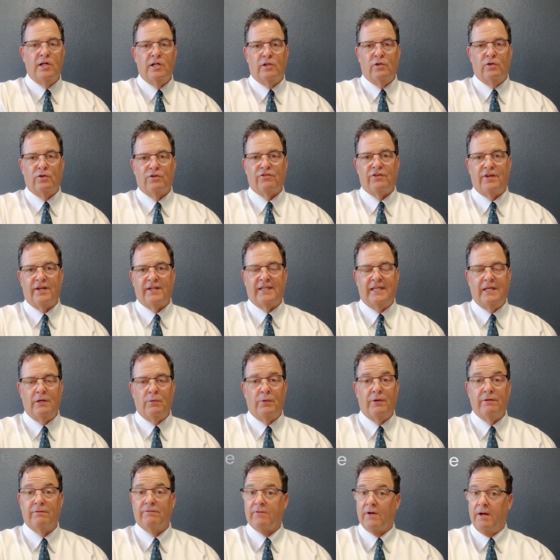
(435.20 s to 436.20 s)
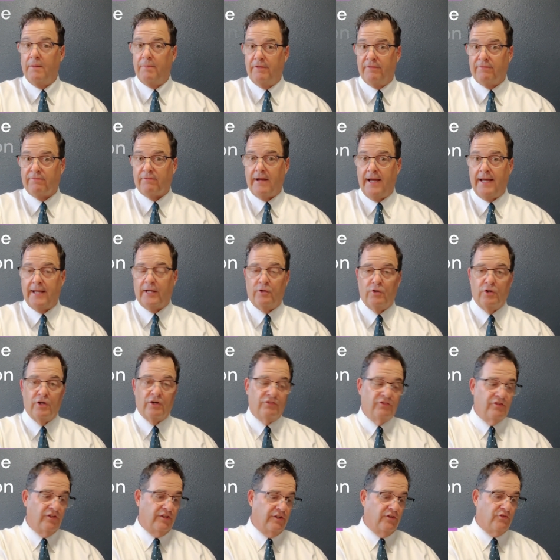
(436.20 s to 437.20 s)
Looks like he went from the fry
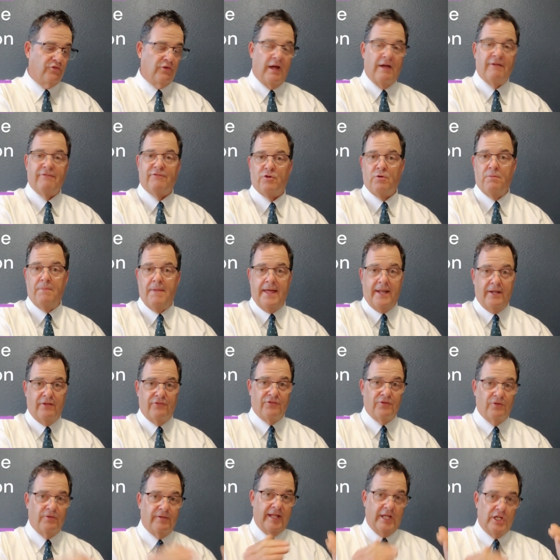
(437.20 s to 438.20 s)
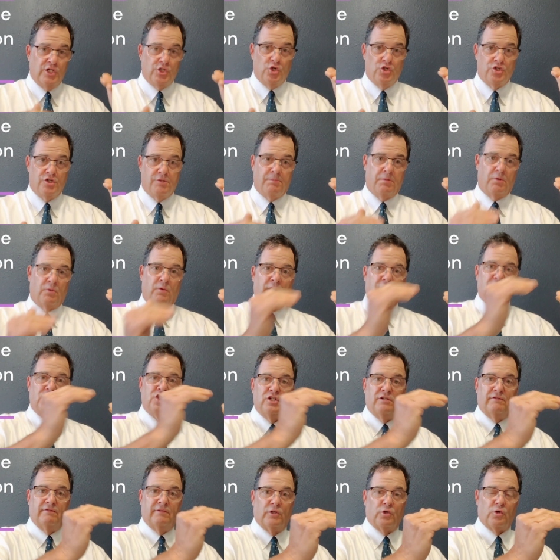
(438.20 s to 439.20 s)
cook to the drive-through manager. That shows a
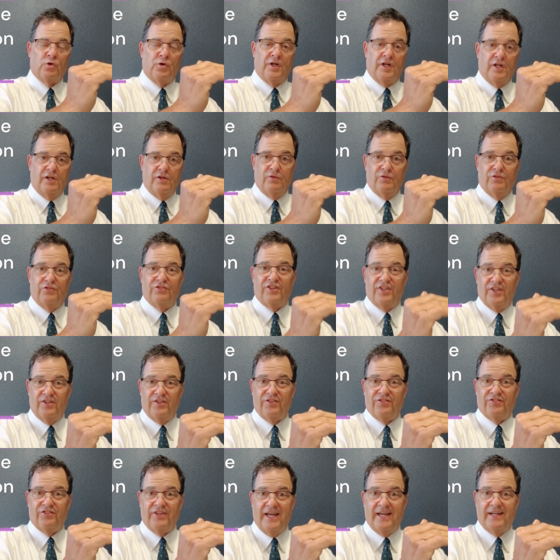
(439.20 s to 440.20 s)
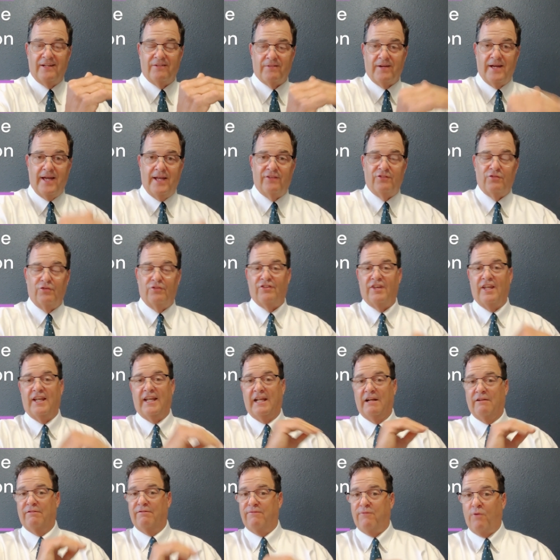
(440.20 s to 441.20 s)
progression of learning a new skill set, right? So he's going
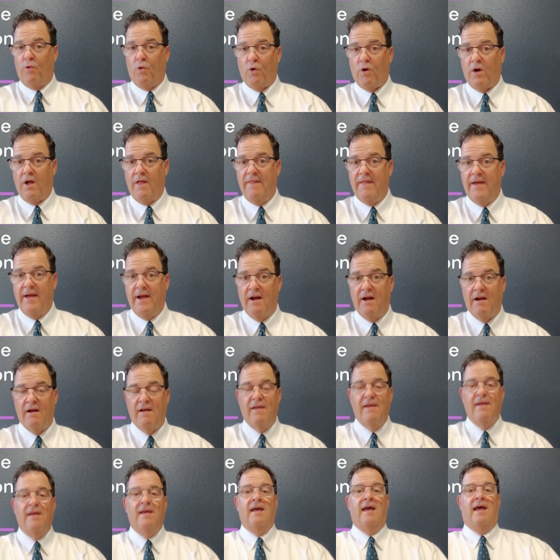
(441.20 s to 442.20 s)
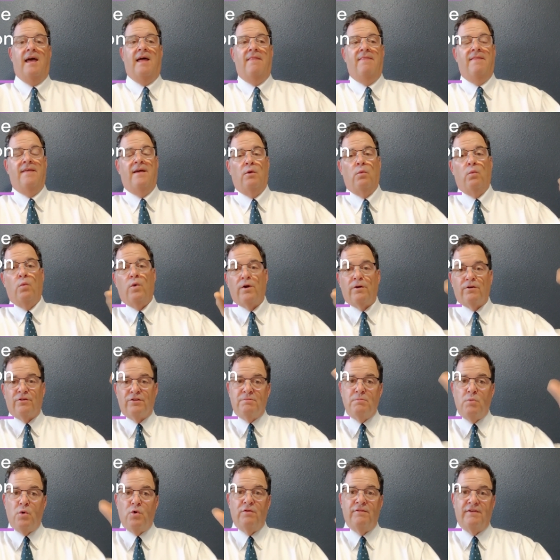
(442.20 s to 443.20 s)
to get a 4 on there. And then what are
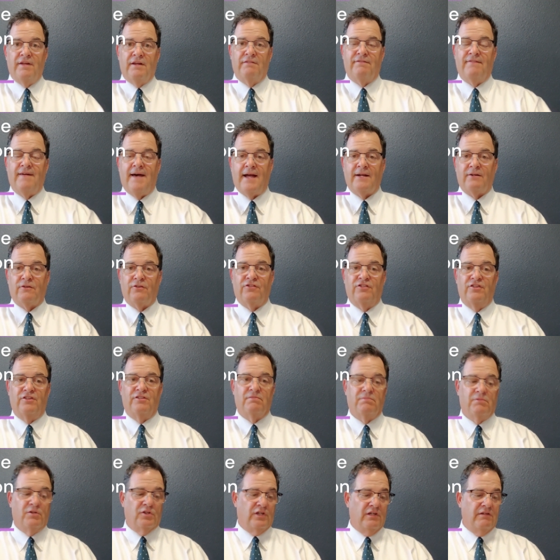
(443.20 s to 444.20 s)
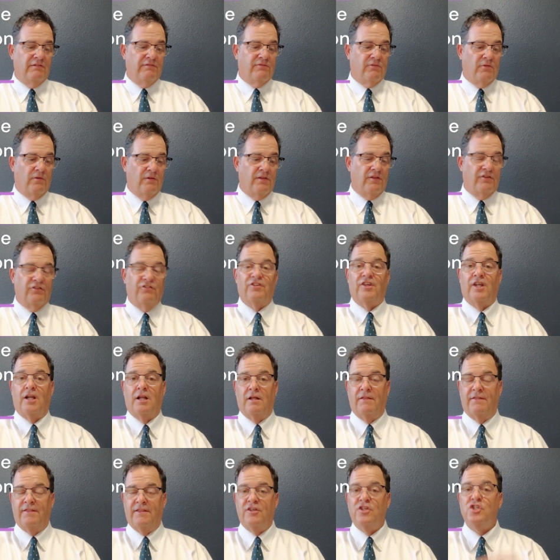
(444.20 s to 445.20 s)
his motivating factors he's looking for?
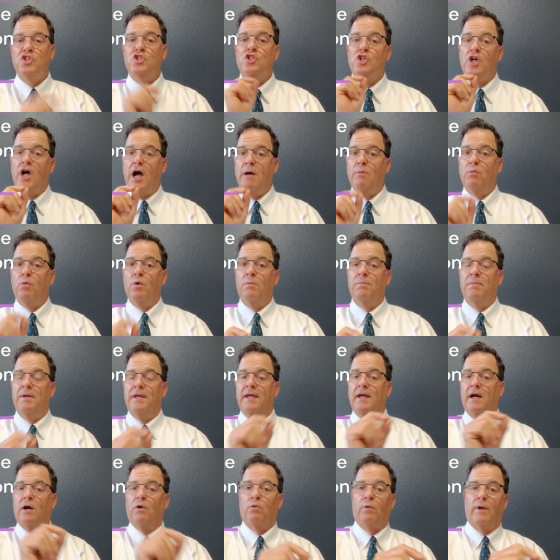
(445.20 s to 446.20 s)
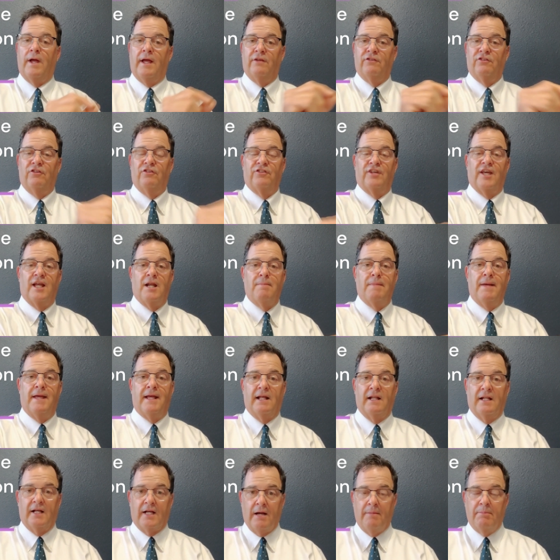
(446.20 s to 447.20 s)
This job will be a raise. He's going to
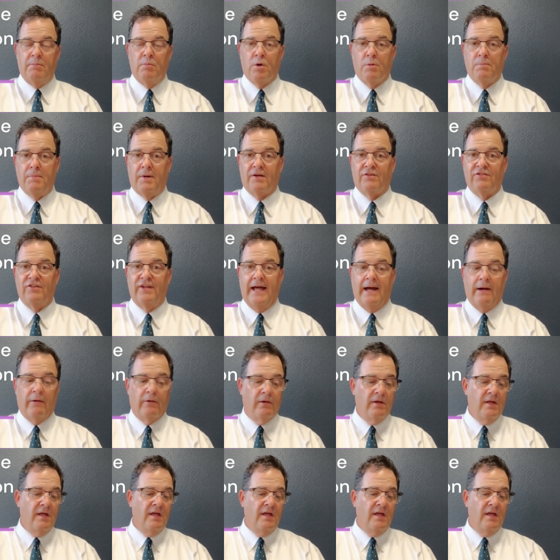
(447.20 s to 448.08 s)
make it a couple more bucks an hour.